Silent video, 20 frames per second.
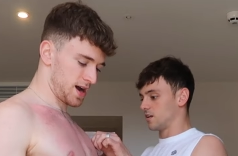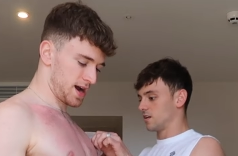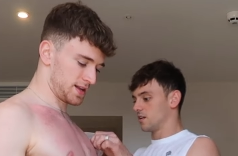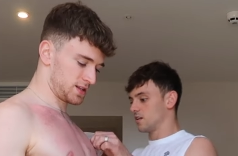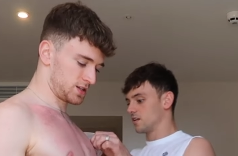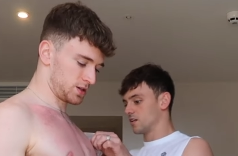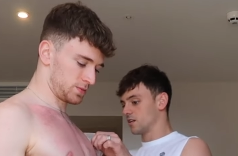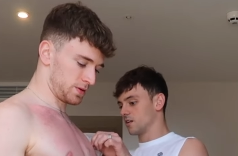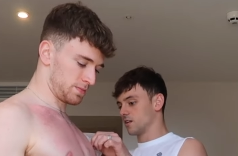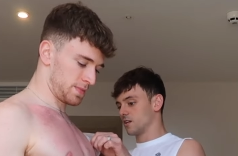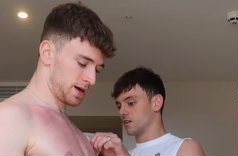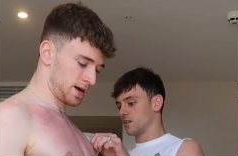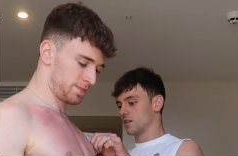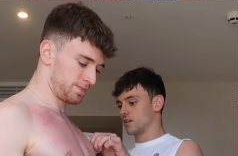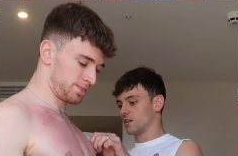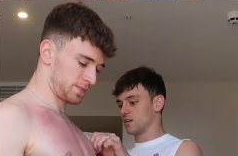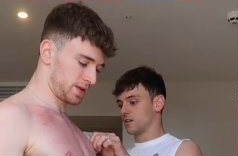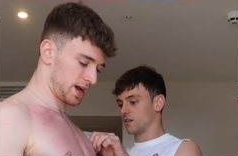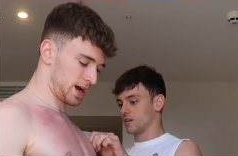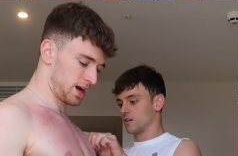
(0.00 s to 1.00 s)
Speaker 1: Hi, Tom and
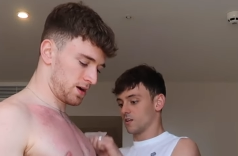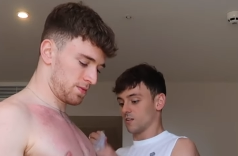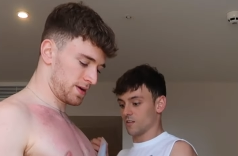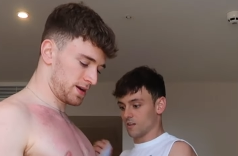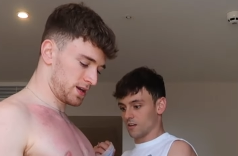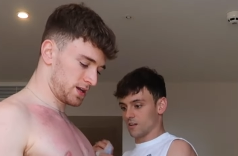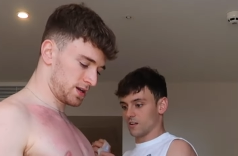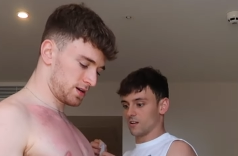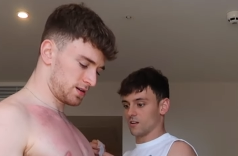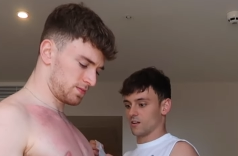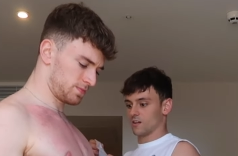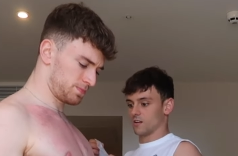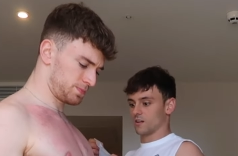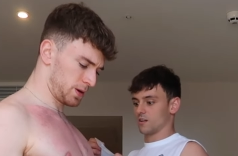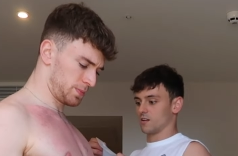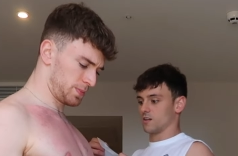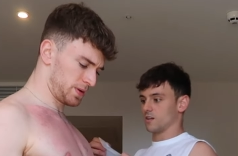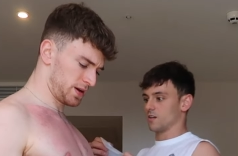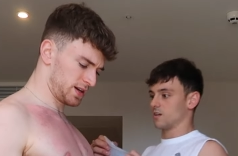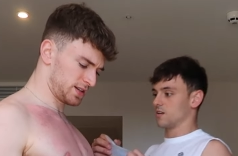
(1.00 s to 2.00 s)
Matt. How many per
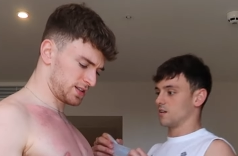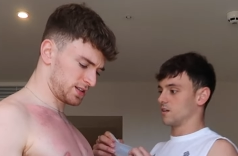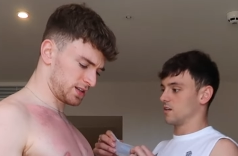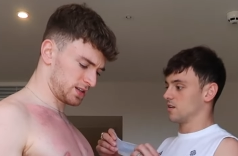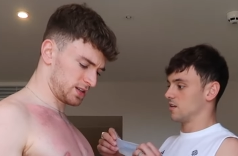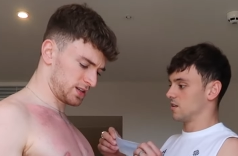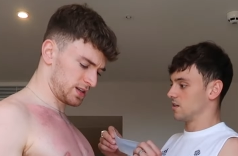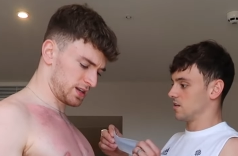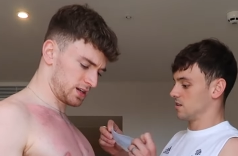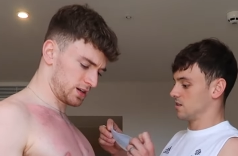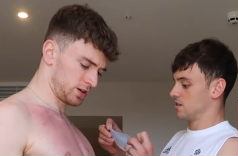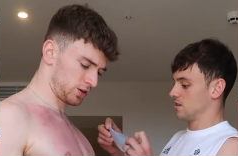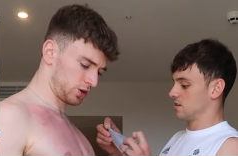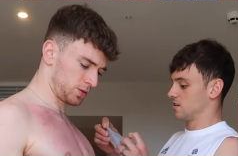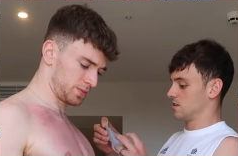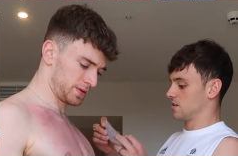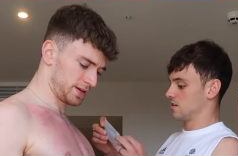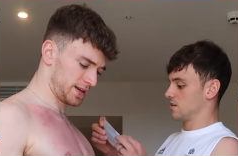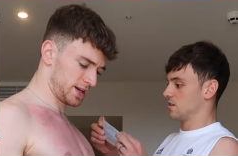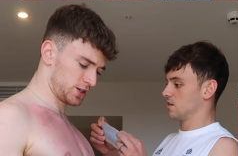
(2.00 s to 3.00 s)
person in an
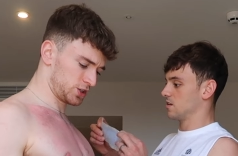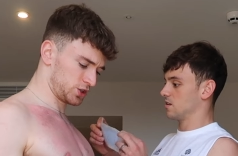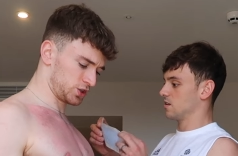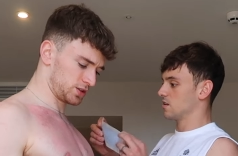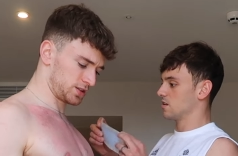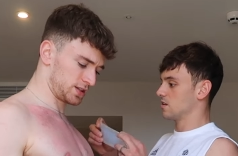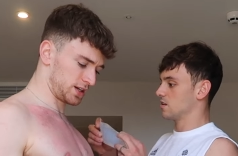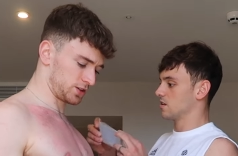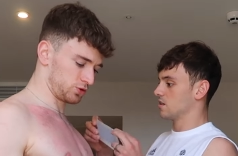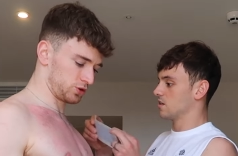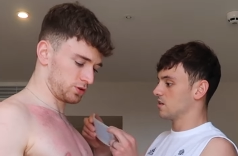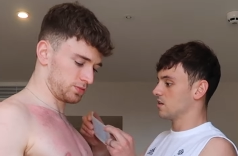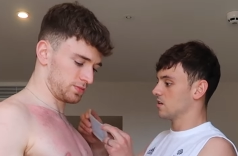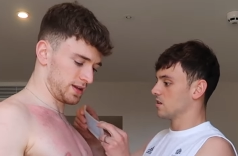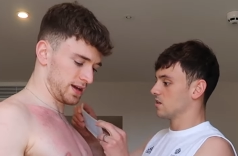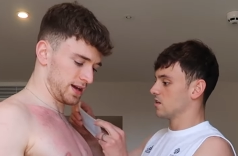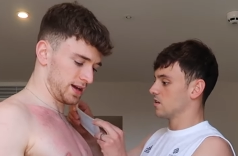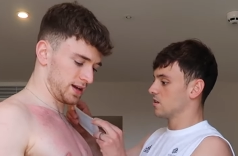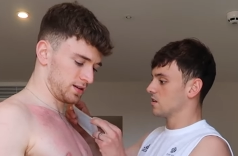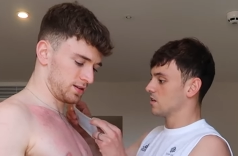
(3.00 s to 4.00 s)
accommodation slash room
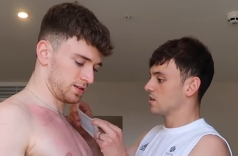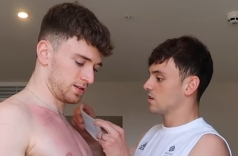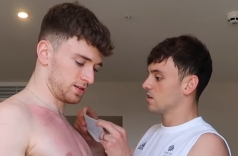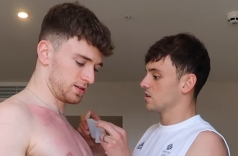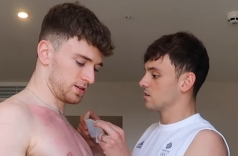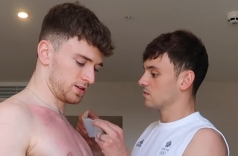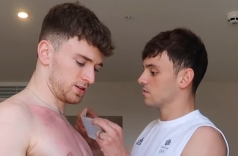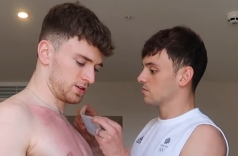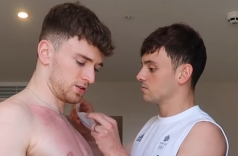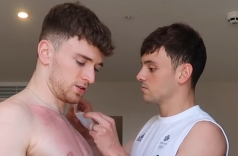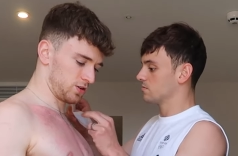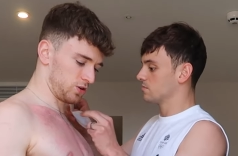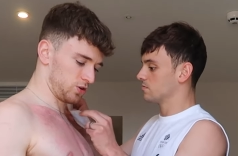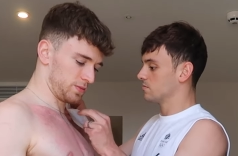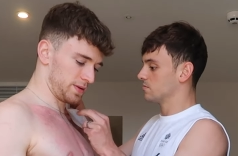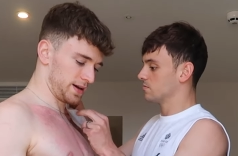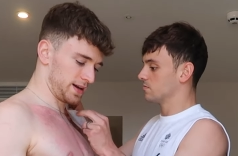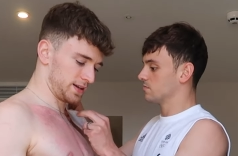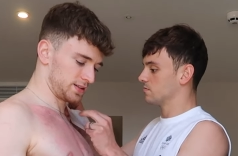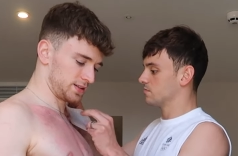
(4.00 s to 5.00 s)
there? All the
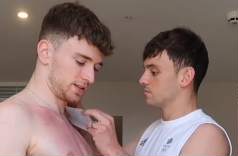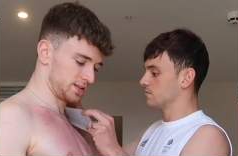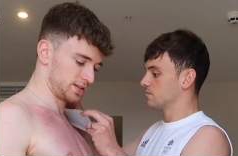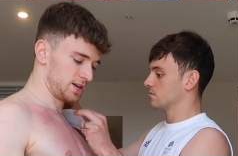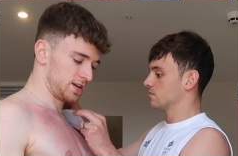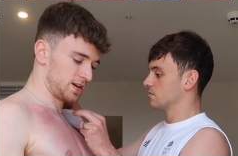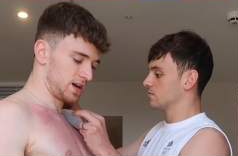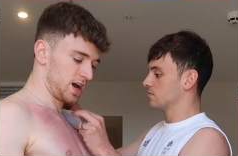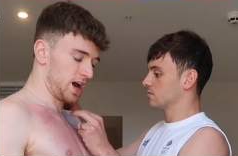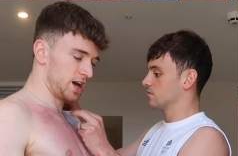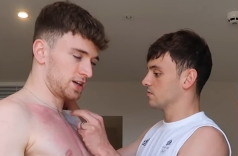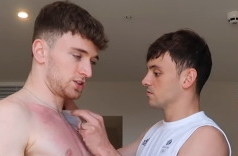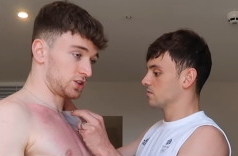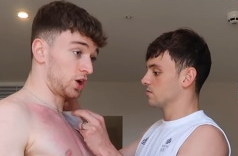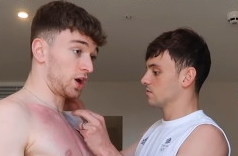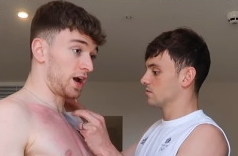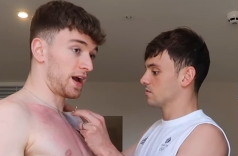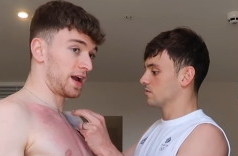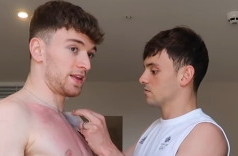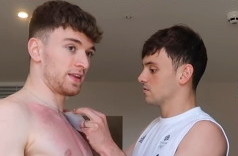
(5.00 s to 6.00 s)
best. Uh,
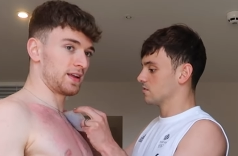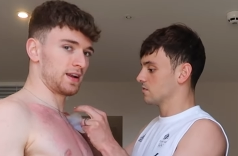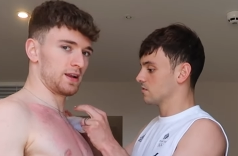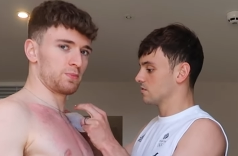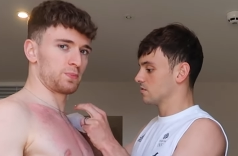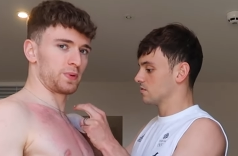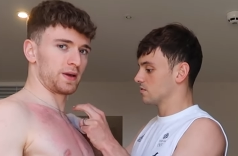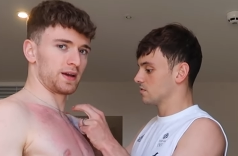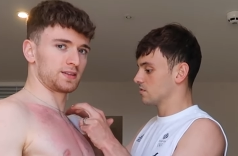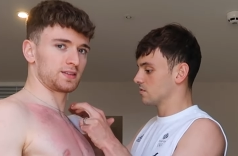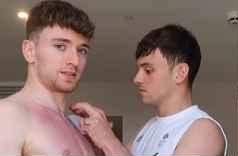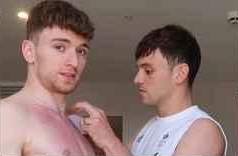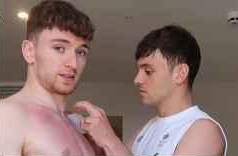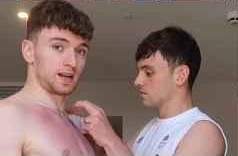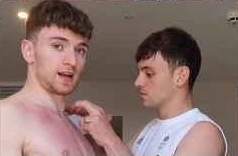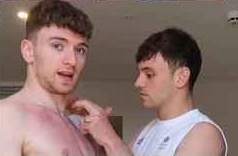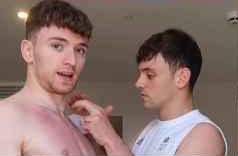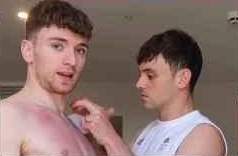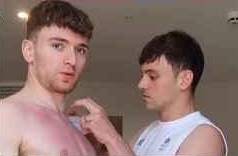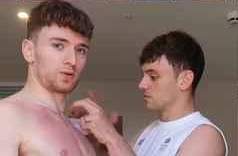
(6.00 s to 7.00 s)
so in the Olympics,
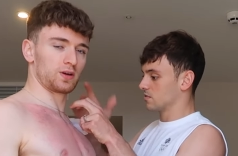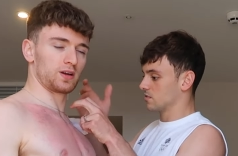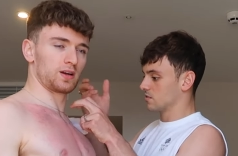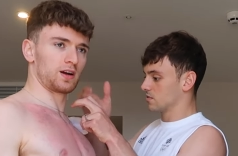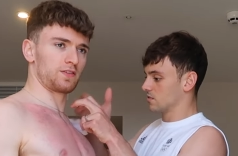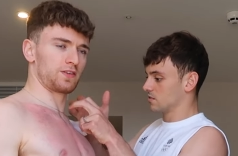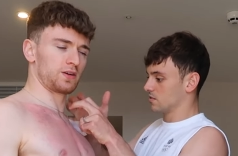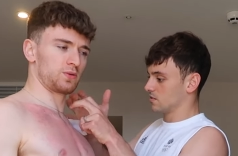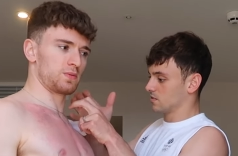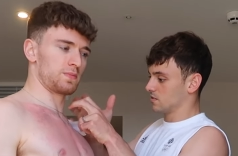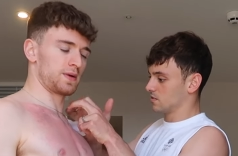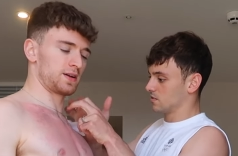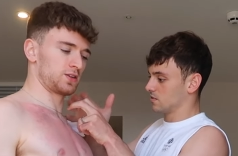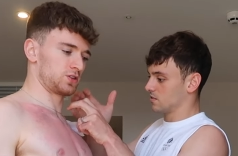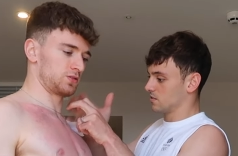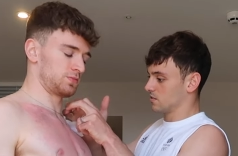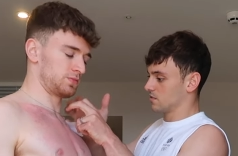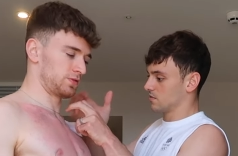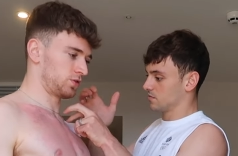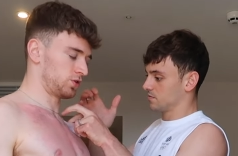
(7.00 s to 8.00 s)
like we, I think we
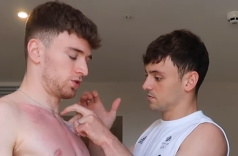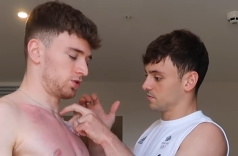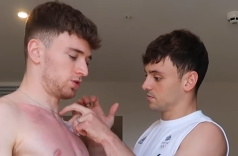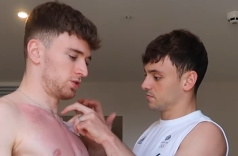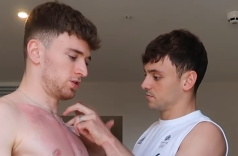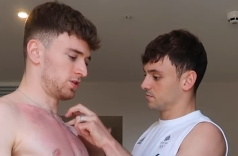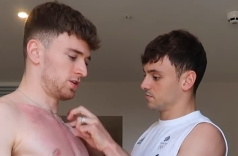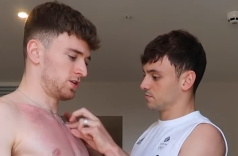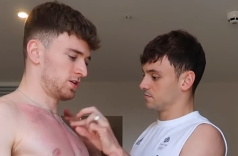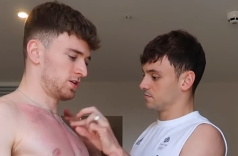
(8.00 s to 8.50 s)
mentioned before,